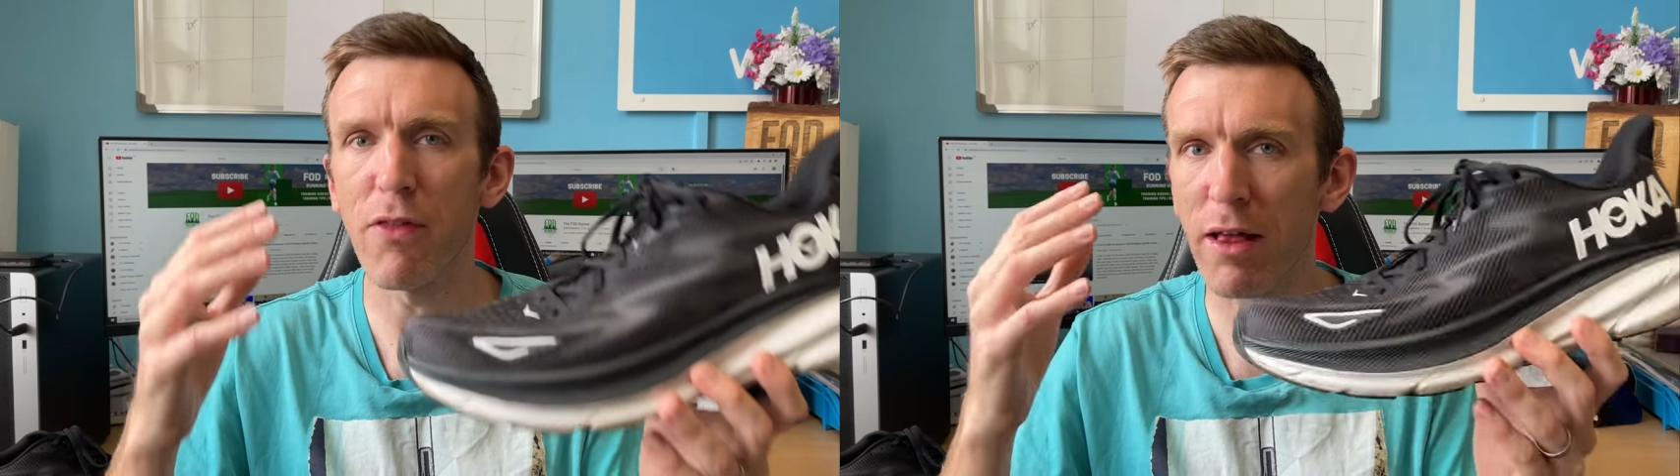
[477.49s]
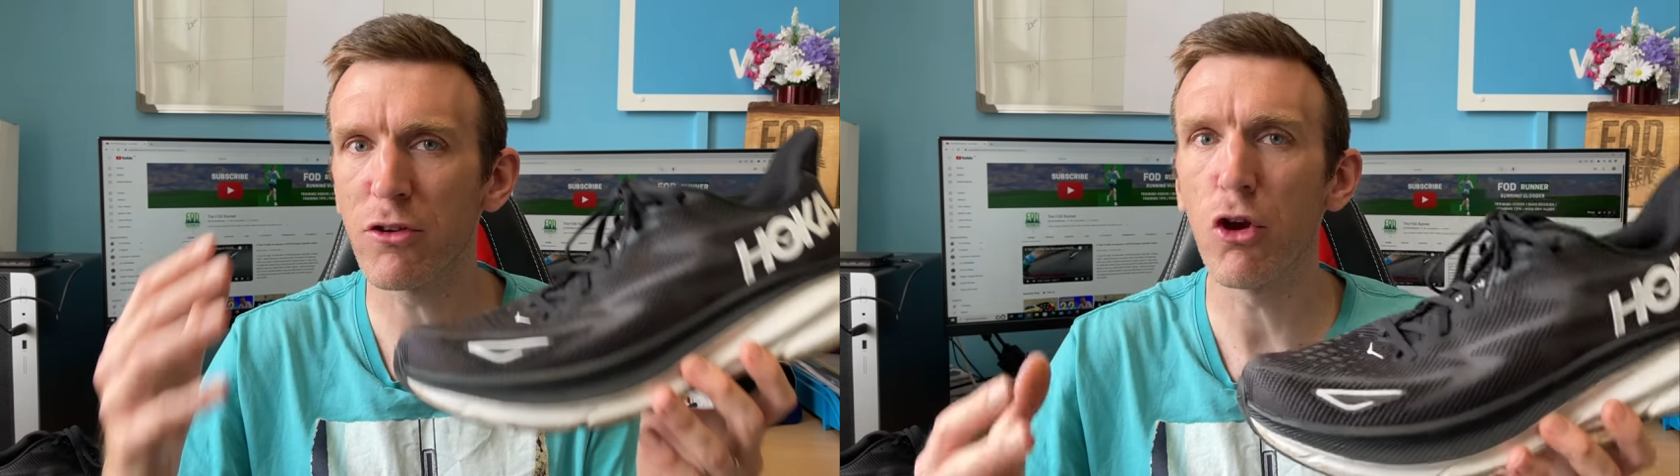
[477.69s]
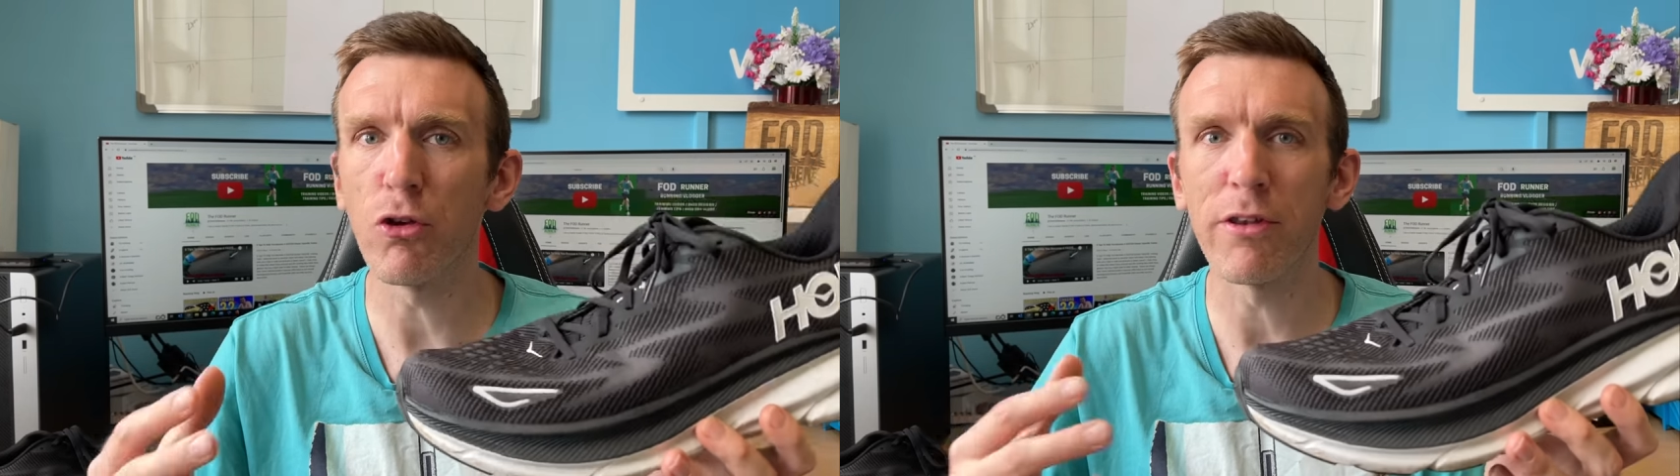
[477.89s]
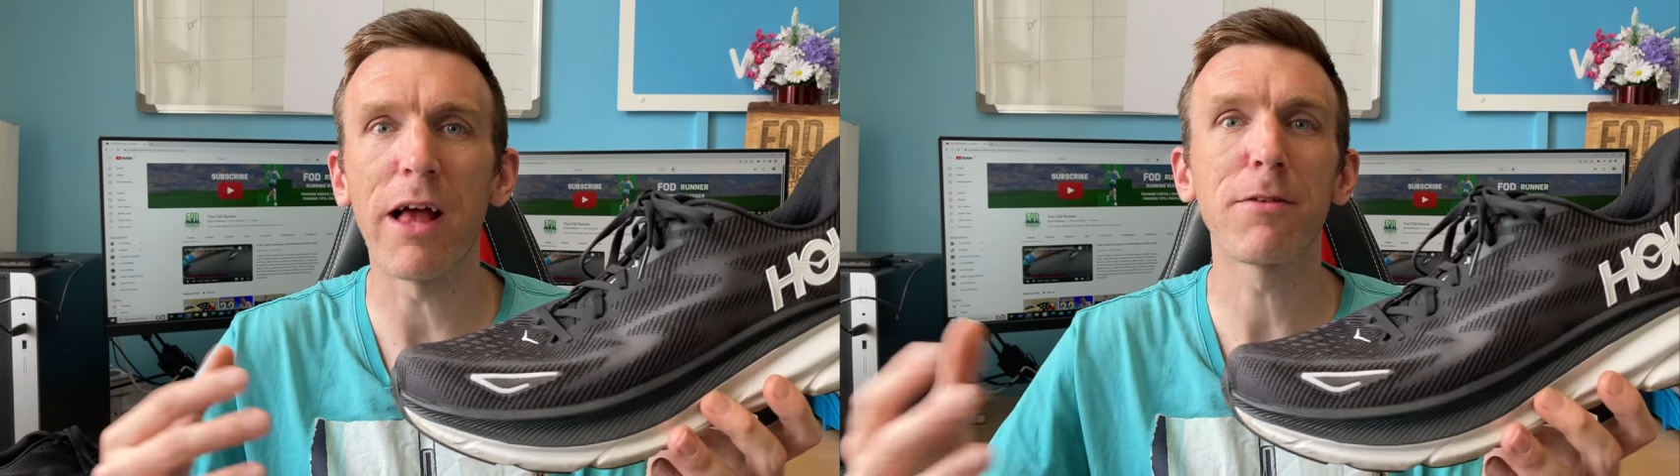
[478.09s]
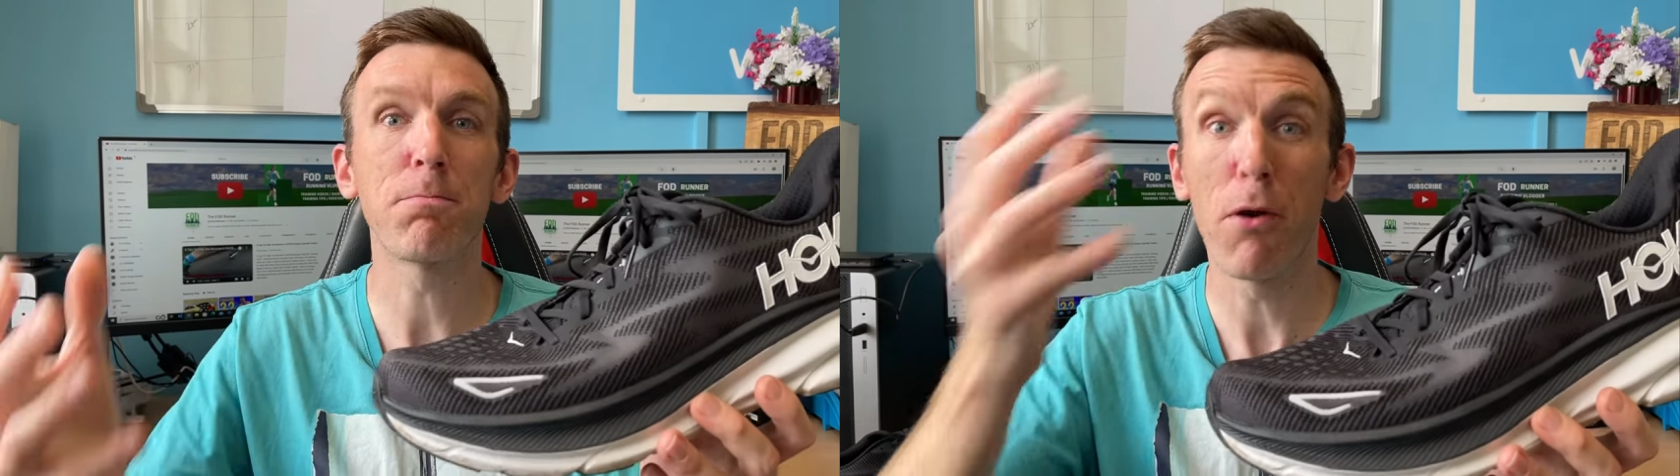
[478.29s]
That's good.
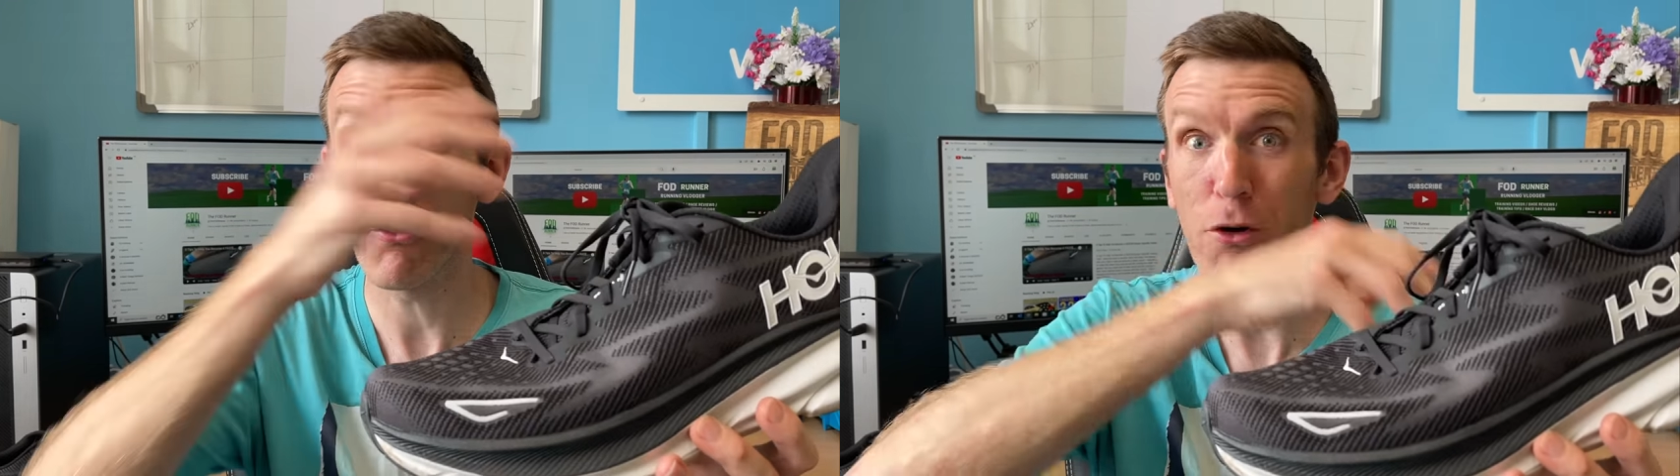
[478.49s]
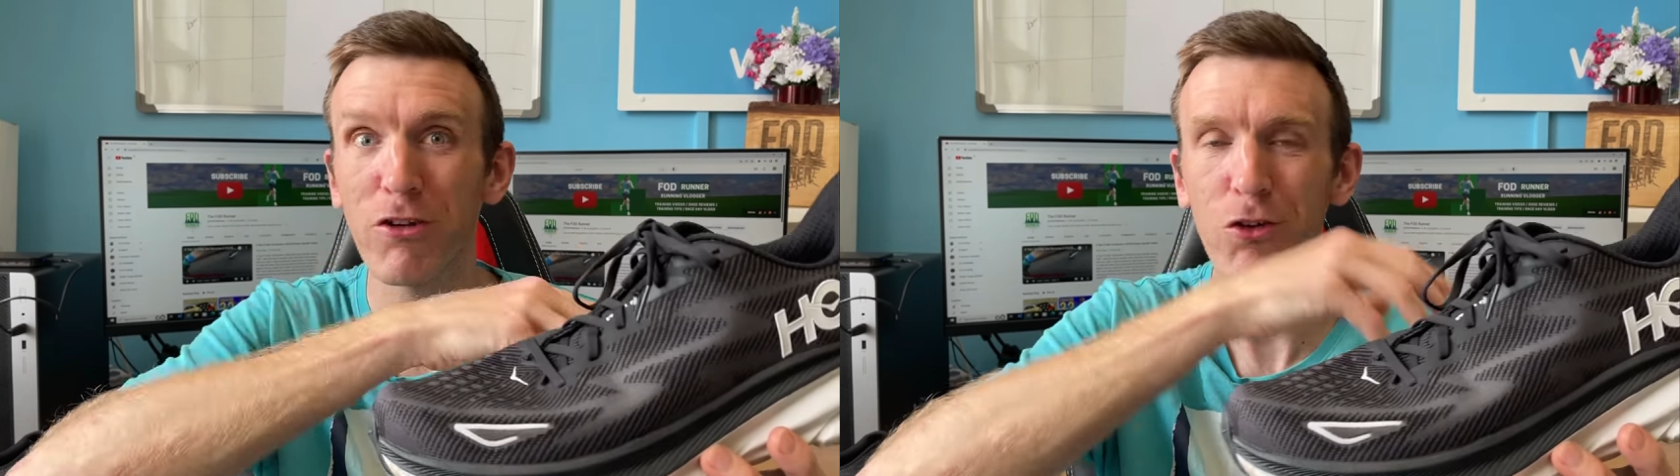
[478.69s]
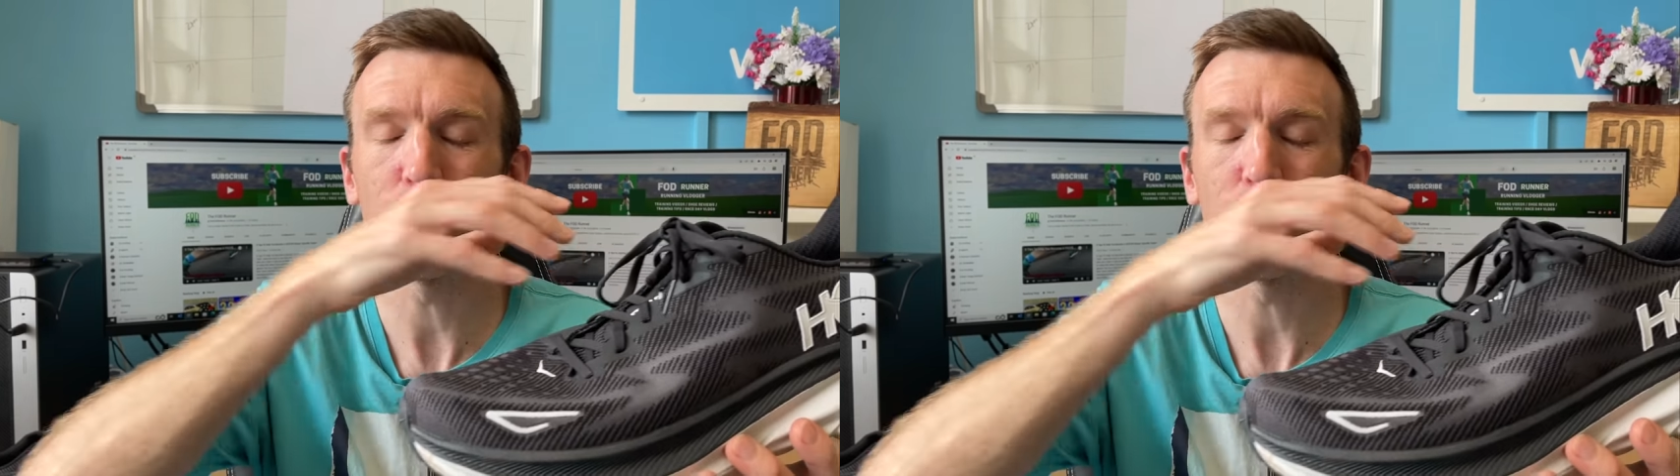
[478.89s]
That's progression